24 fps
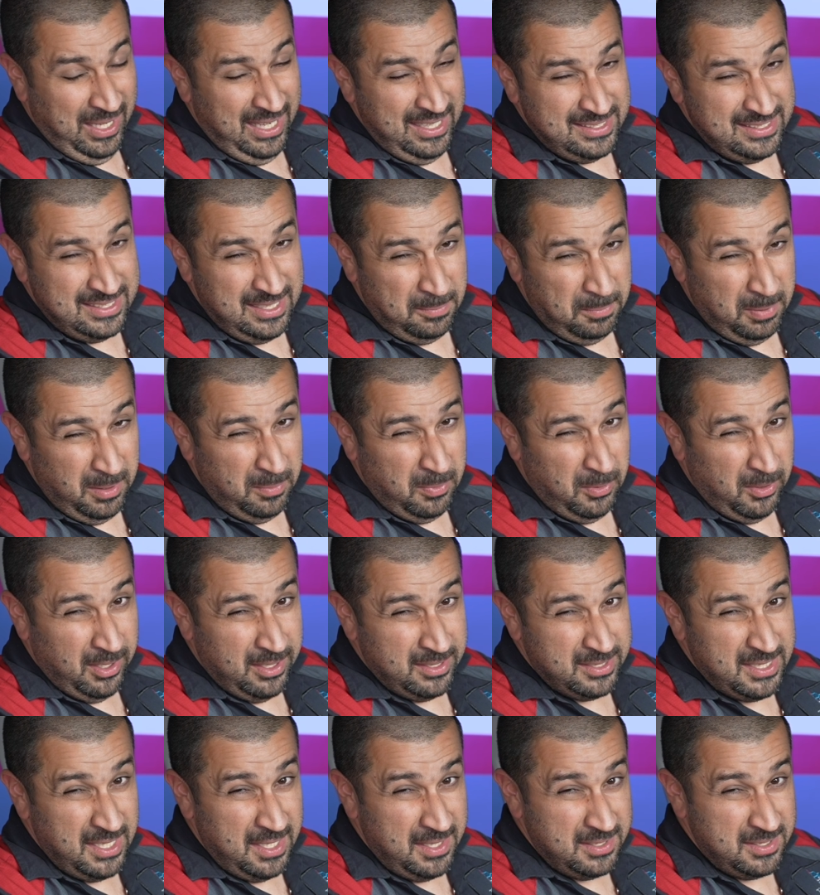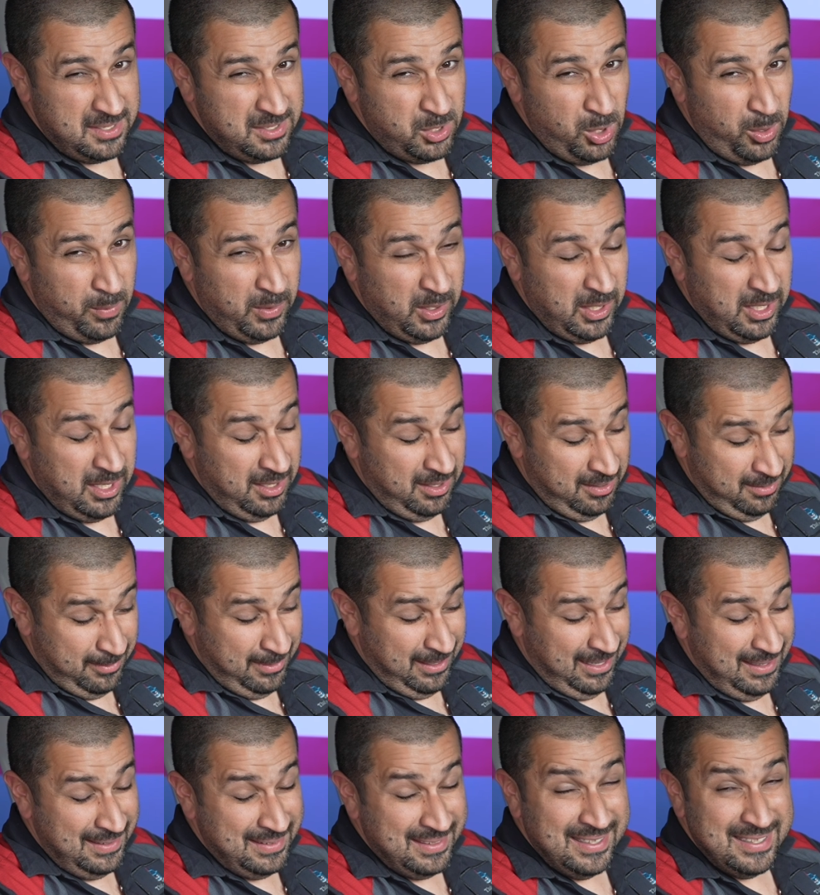ask some people, they'll say this is overkill,
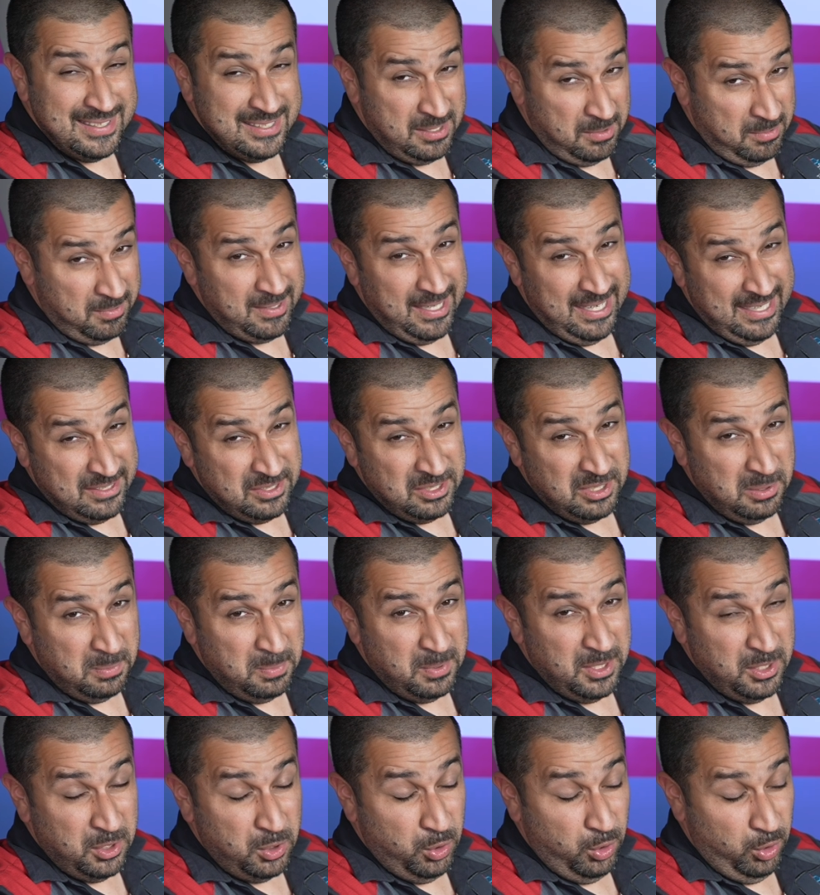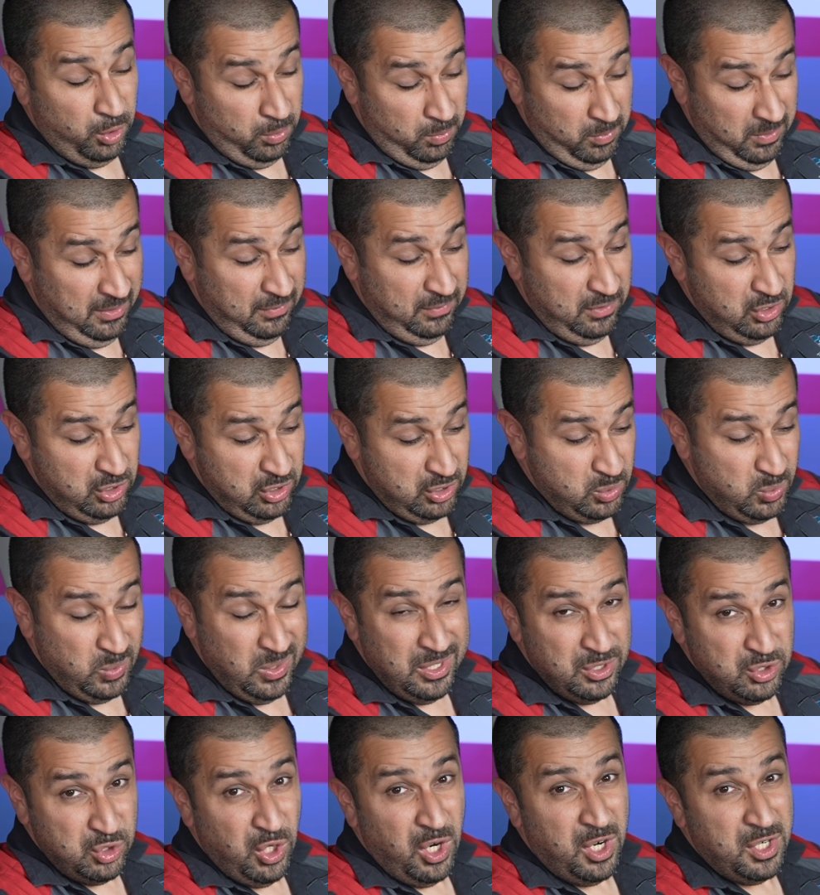but I think it's actually pretty cool. What if you just want
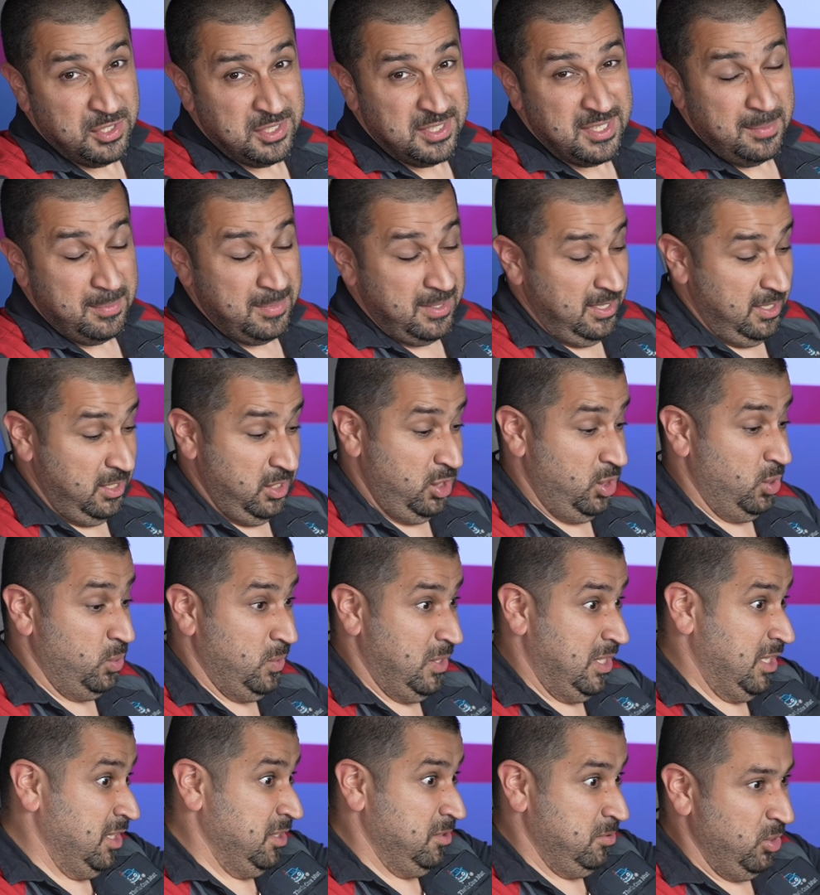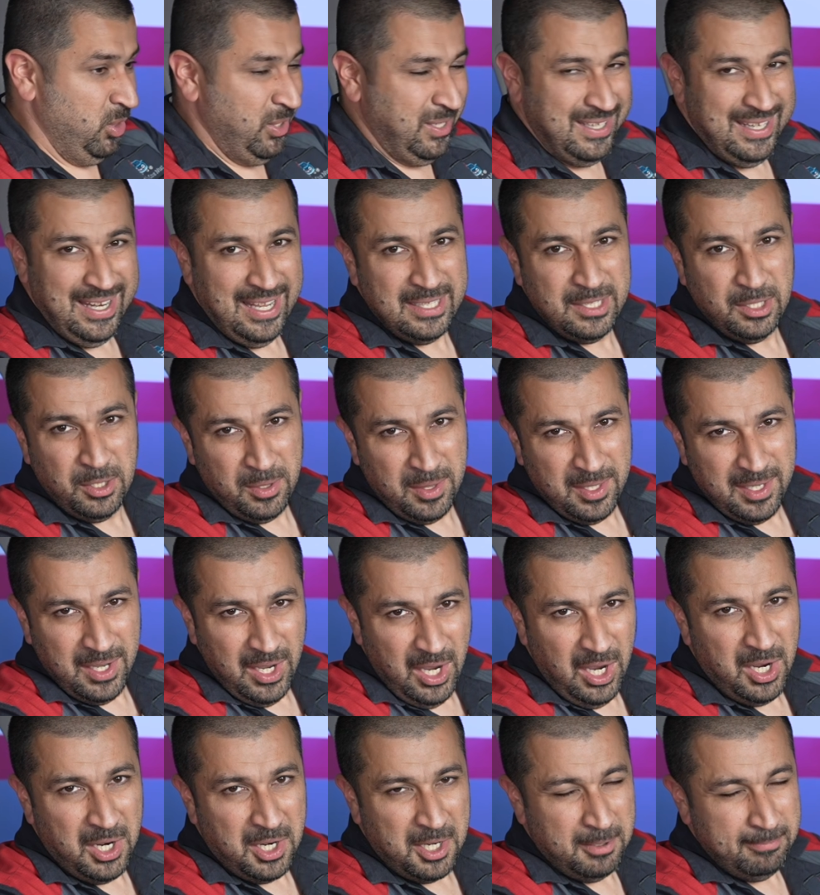to charge something and you don't want it to connect to the
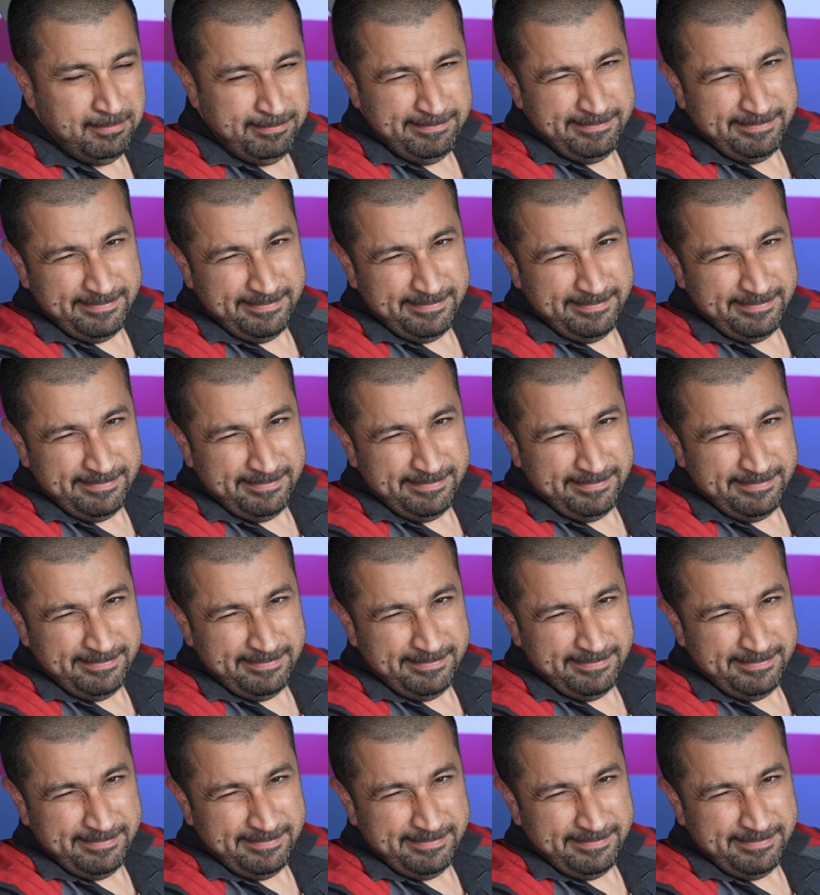car?